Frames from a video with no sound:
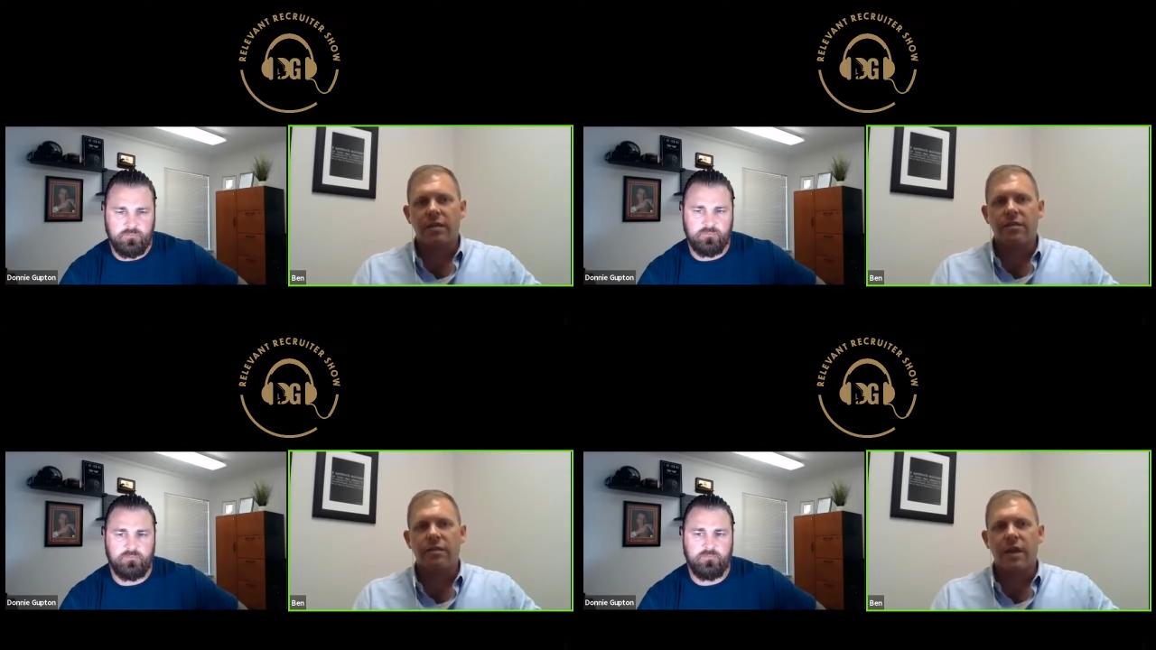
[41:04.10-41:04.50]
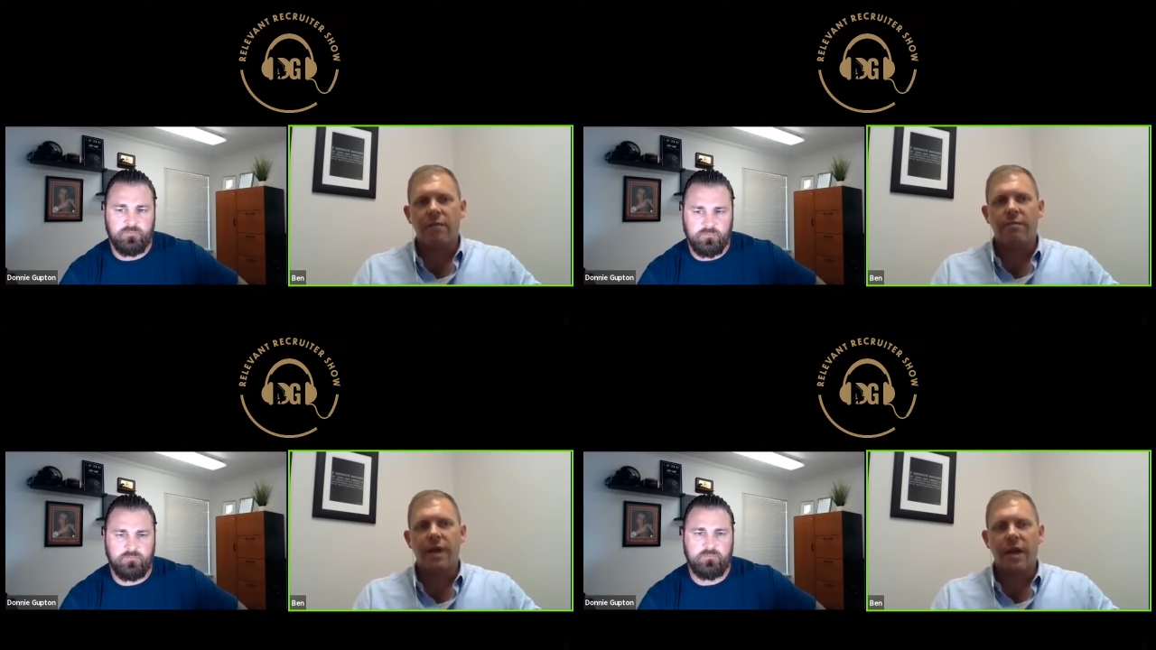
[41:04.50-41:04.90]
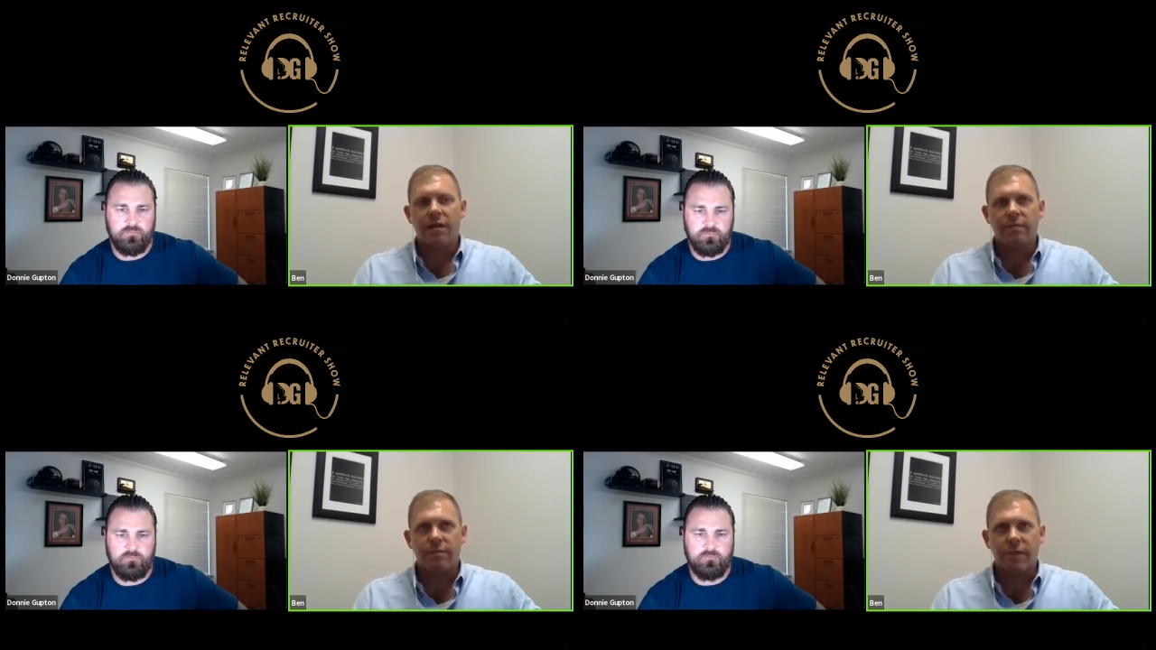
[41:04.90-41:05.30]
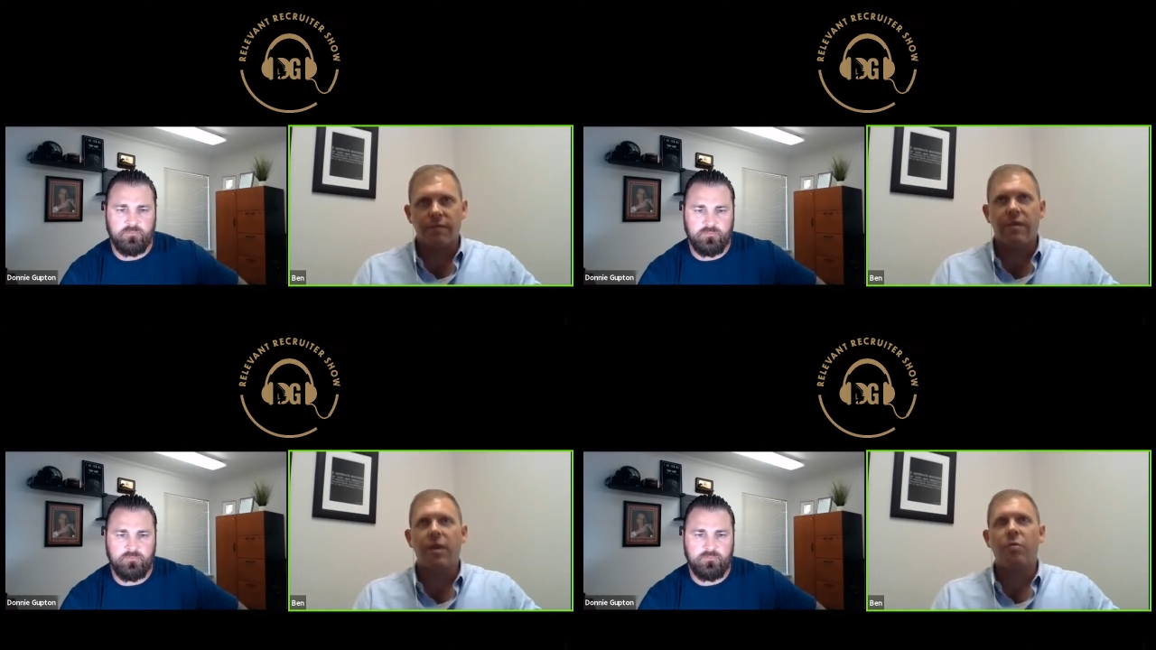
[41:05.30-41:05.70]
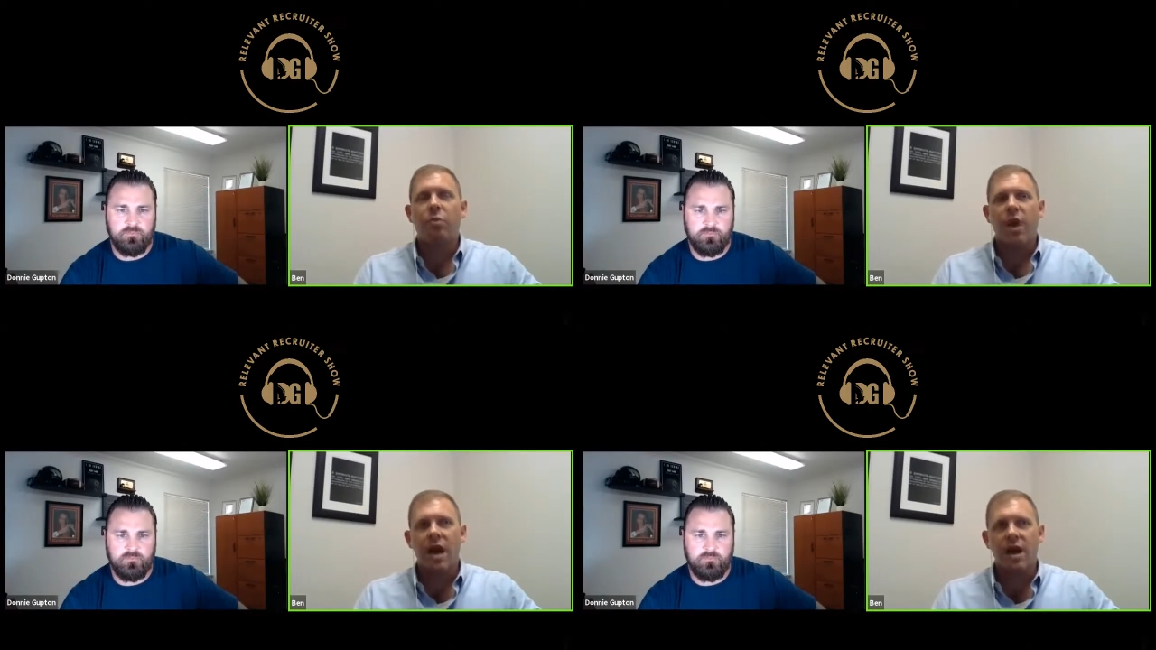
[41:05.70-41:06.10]
Speaker 1: and I am very
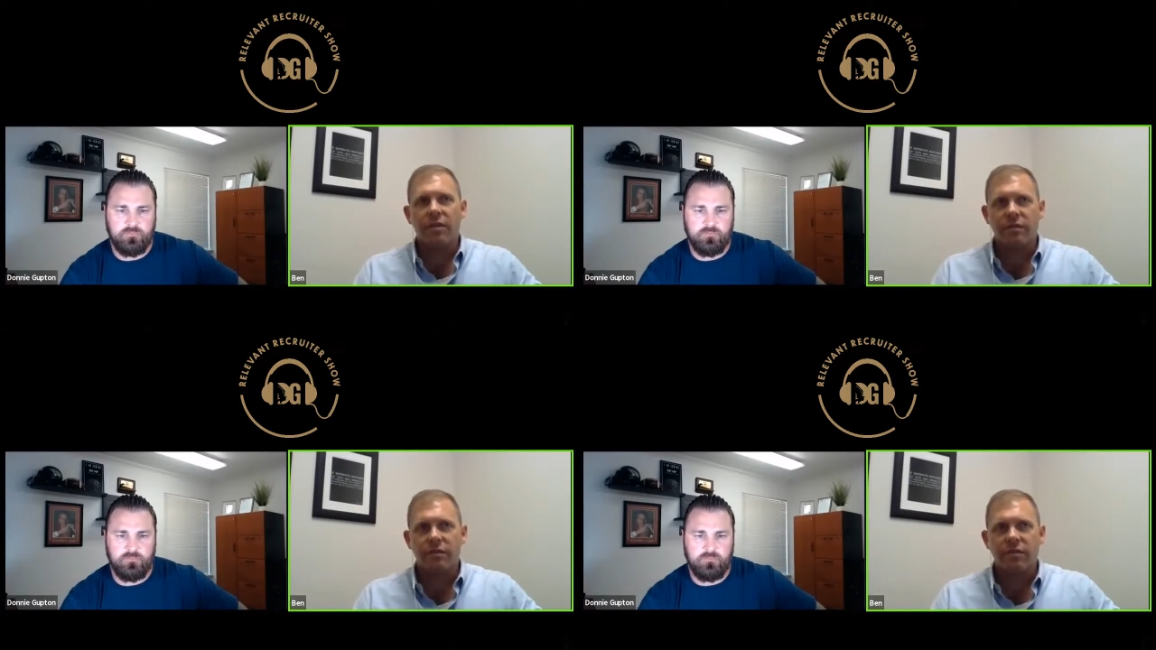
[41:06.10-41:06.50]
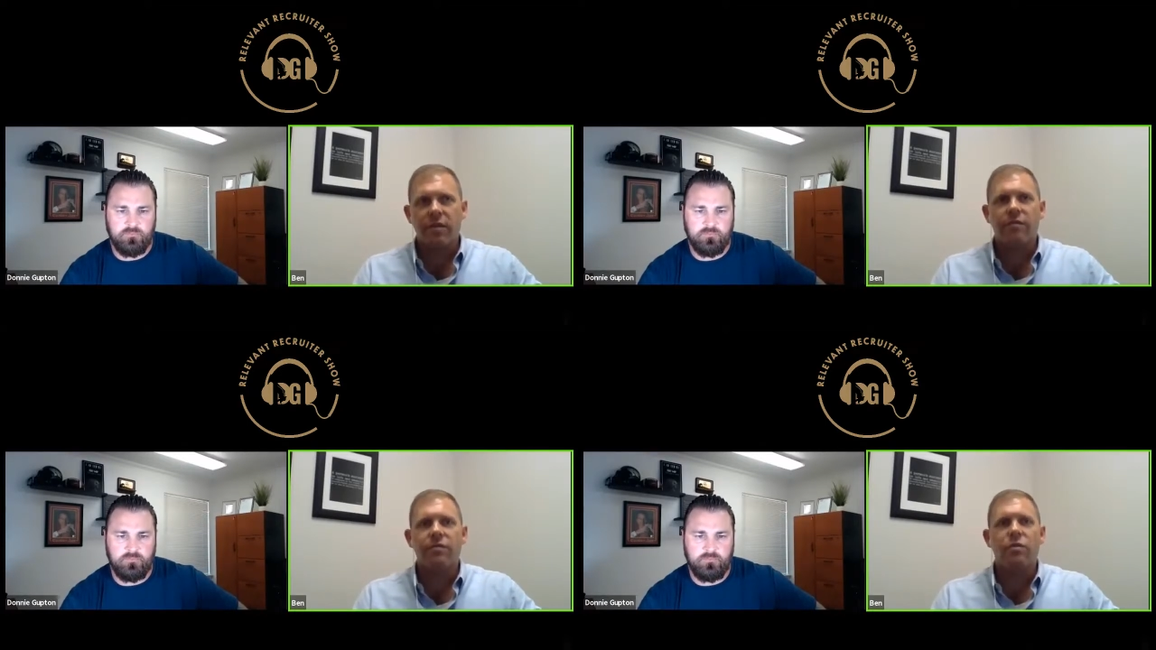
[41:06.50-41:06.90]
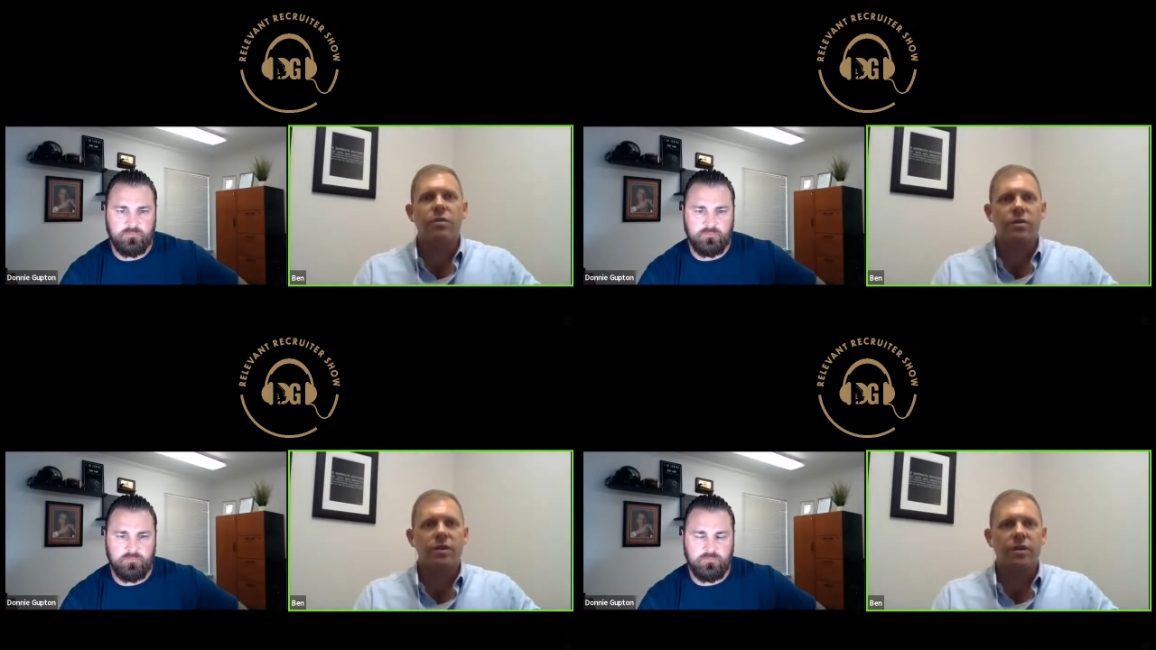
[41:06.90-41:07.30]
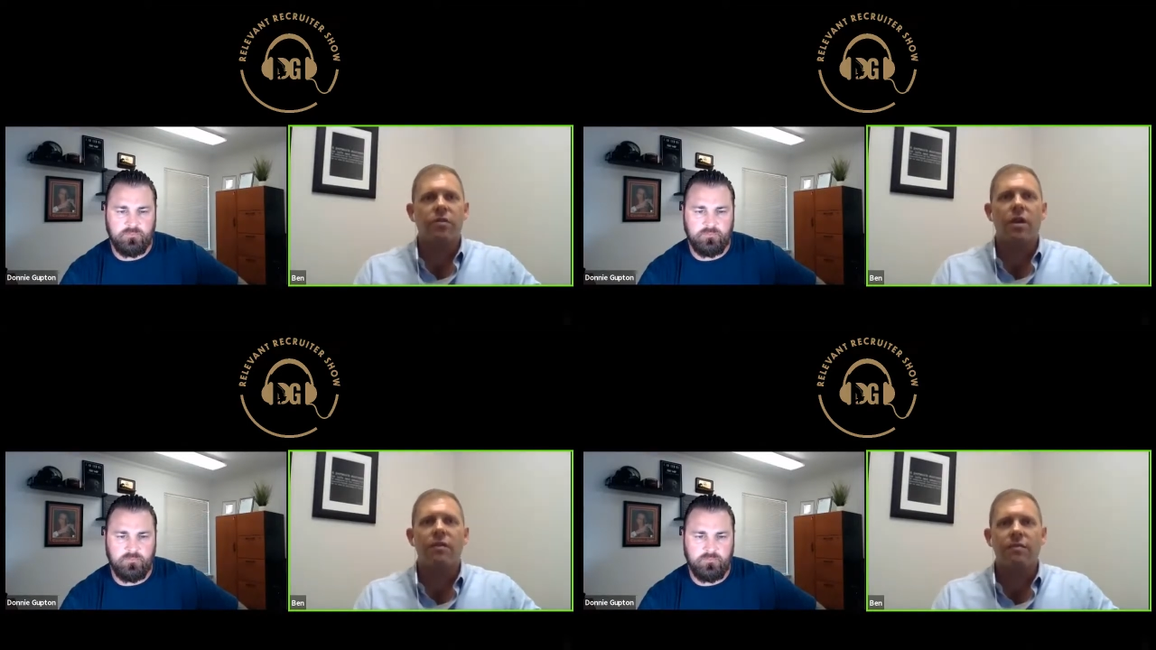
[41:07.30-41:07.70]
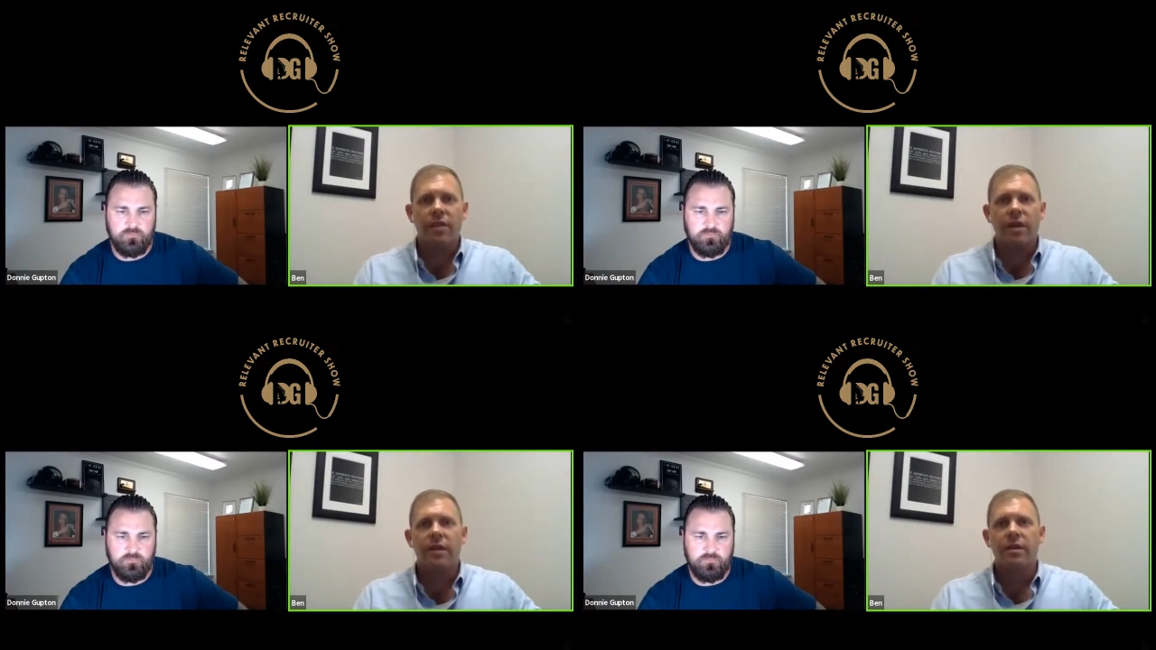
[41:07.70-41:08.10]
proud and feel very fortunate and grateful
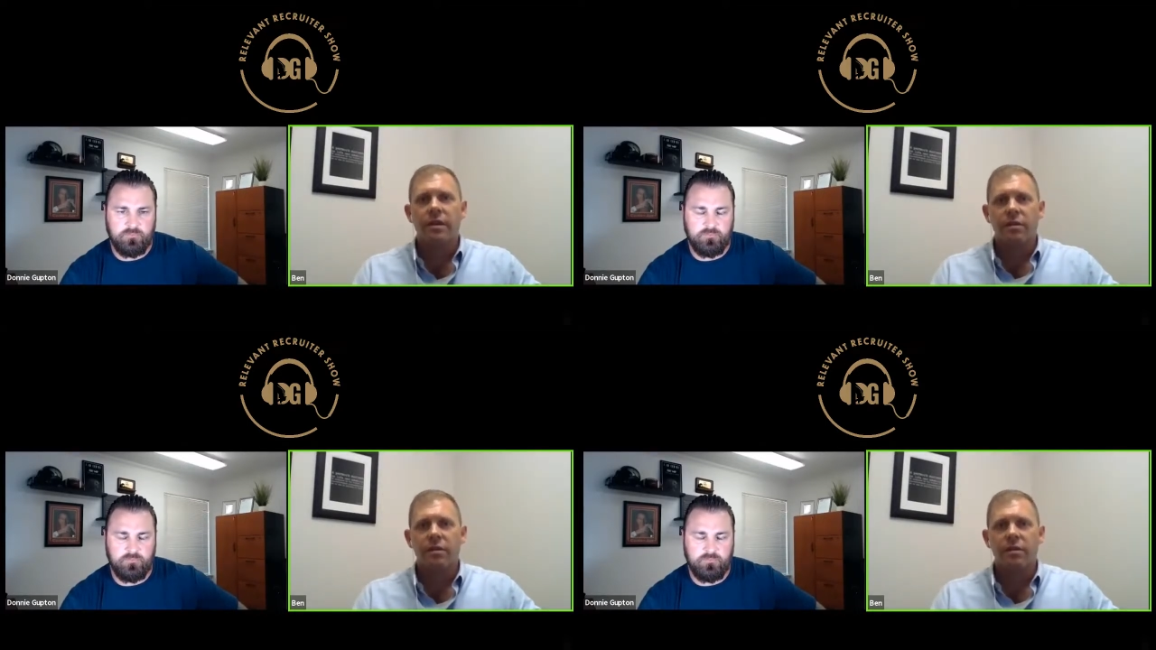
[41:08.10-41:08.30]
that